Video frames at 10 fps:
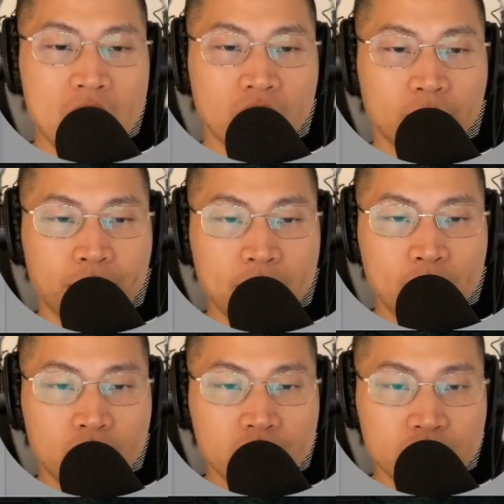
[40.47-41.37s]

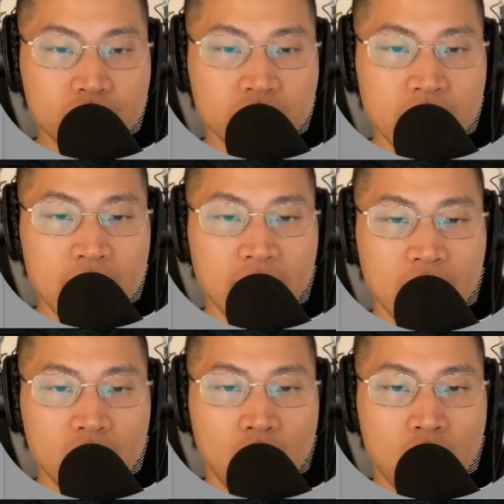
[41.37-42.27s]
people could use that,
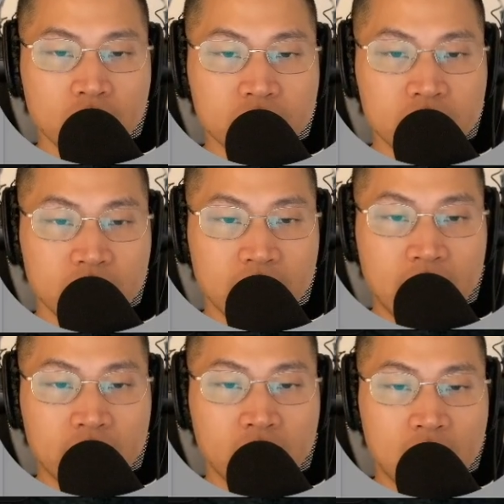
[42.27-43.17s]
cannot
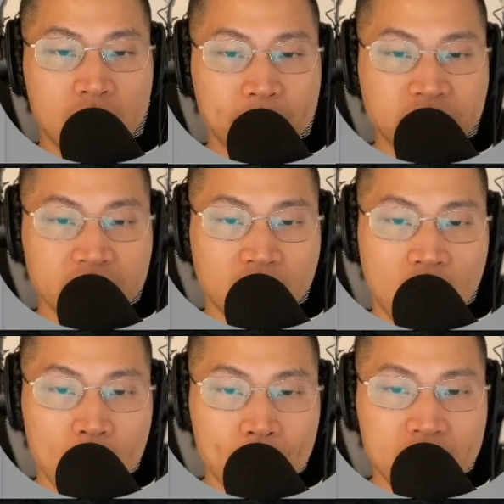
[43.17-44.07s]
get limited
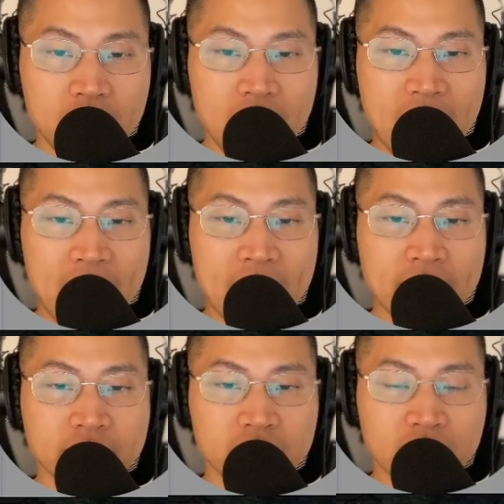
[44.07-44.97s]
copy
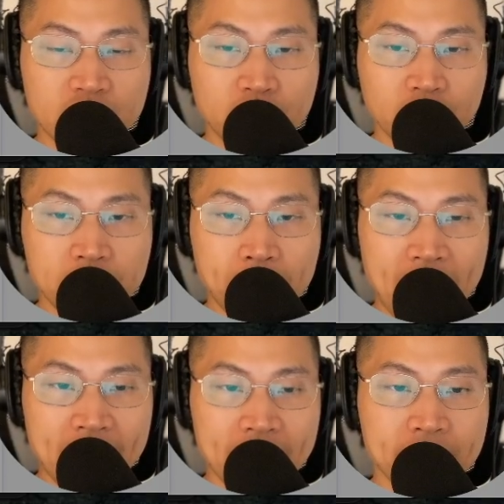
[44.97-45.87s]
and legally buy
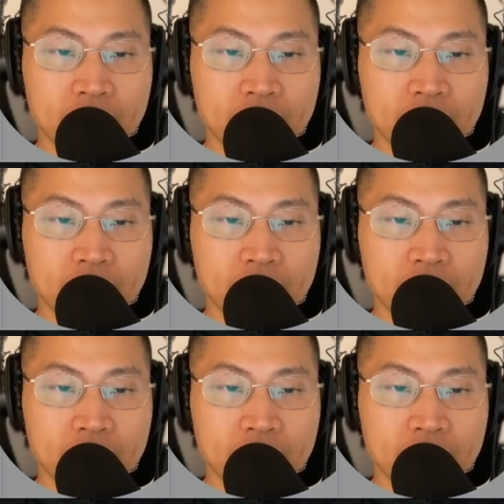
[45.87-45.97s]
it.